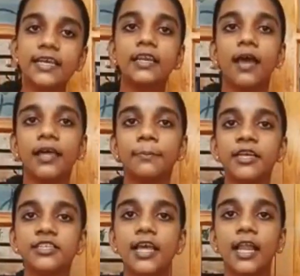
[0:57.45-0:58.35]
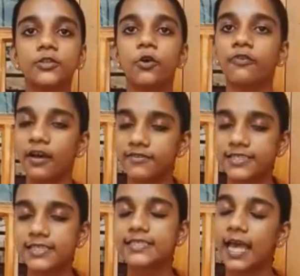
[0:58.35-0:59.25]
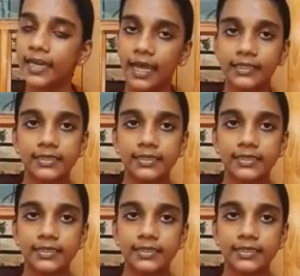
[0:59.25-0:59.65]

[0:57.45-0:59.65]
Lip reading: and mental health of ourselves and others.